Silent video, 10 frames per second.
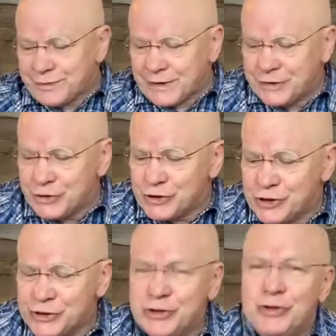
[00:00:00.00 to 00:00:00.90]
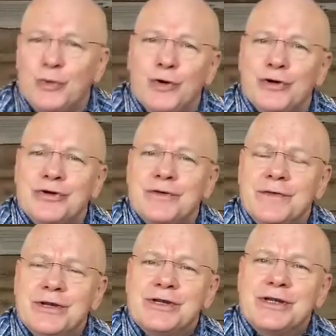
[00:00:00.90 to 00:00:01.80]
just listen to the words of
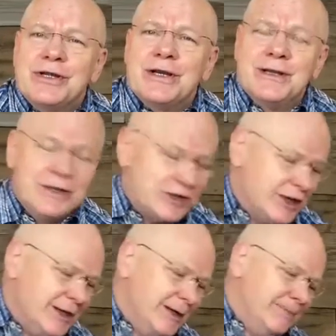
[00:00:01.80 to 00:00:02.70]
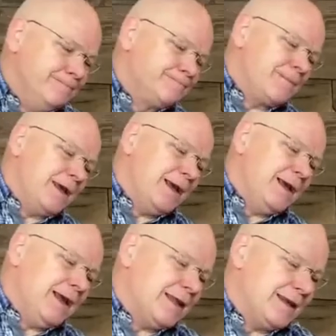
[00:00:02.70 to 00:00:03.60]
this hymn,
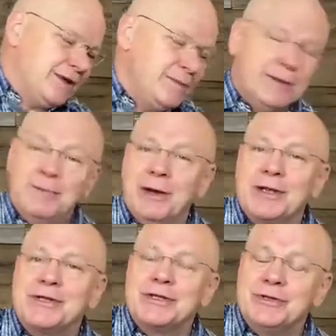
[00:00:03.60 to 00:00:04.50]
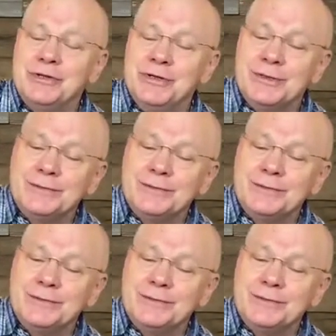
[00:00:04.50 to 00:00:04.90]
and I think it'll be a blessing to you.